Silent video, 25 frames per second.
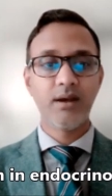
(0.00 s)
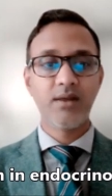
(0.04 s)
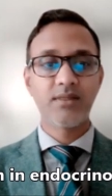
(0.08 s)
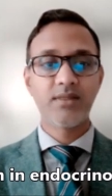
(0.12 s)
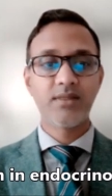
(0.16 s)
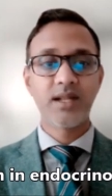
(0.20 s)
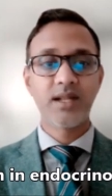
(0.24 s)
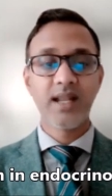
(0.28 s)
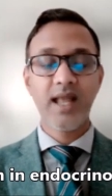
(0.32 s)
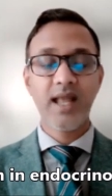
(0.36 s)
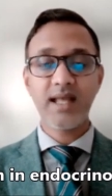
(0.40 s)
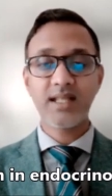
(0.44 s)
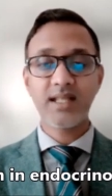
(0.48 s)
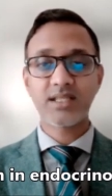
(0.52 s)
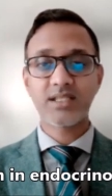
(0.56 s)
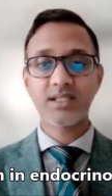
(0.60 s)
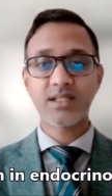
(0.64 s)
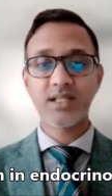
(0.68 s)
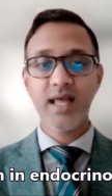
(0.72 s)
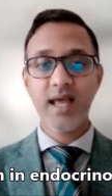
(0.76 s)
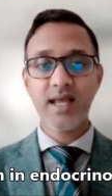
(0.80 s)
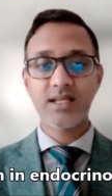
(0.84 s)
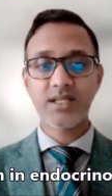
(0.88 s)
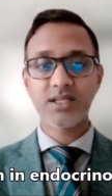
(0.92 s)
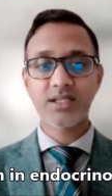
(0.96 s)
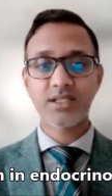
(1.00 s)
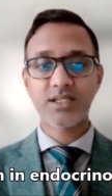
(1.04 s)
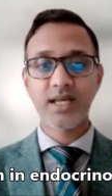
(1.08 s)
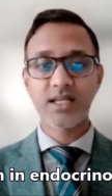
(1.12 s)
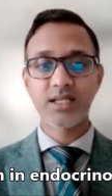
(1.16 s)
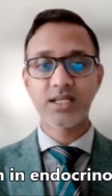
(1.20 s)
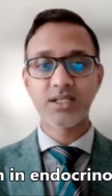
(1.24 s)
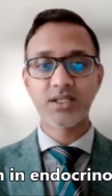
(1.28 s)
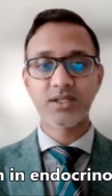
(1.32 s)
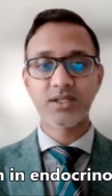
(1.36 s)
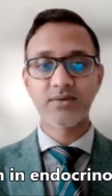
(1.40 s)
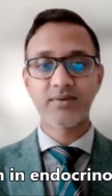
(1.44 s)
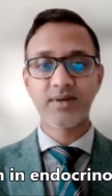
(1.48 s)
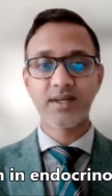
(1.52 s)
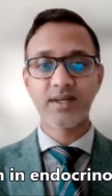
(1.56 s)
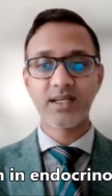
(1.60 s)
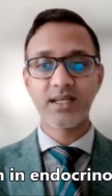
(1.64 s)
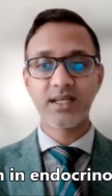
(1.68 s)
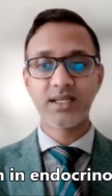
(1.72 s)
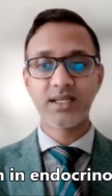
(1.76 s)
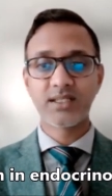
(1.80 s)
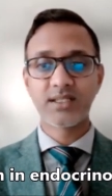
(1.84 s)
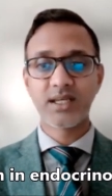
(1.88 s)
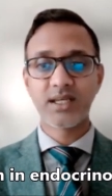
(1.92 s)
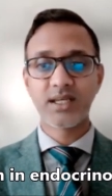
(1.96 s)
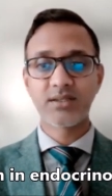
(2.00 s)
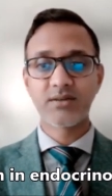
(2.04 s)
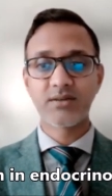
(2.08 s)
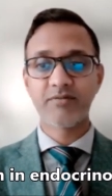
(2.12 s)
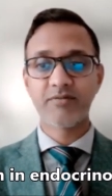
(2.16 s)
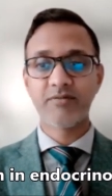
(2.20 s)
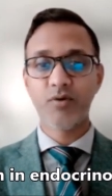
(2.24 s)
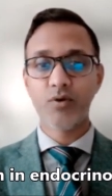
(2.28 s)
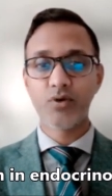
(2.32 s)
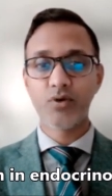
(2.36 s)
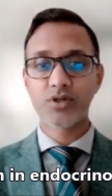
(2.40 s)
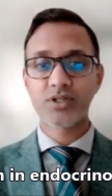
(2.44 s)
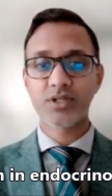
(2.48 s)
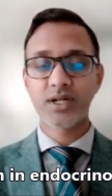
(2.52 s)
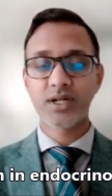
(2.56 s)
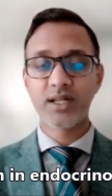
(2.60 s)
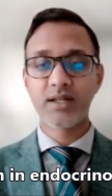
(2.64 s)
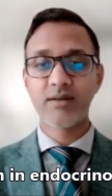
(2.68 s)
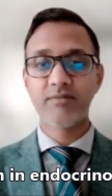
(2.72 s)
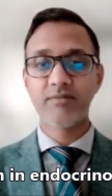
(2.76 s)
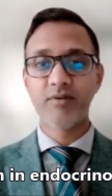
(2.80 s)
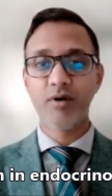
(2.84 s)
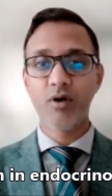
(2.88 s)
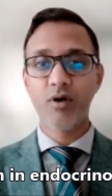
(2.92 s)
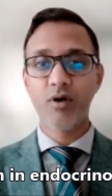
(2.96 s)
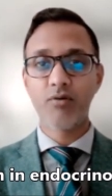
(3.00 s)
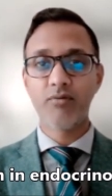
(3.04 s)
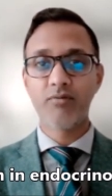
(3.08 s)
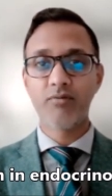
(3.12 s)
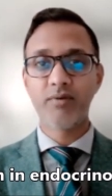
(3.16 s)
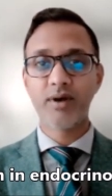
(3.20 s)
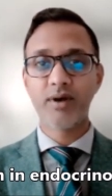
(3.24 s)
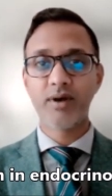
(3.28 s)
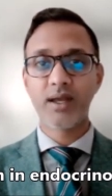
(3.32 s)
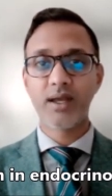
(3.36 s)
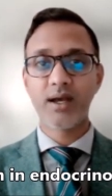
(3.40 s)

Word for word: The late, later stages of kidney disease, unfortunately, involve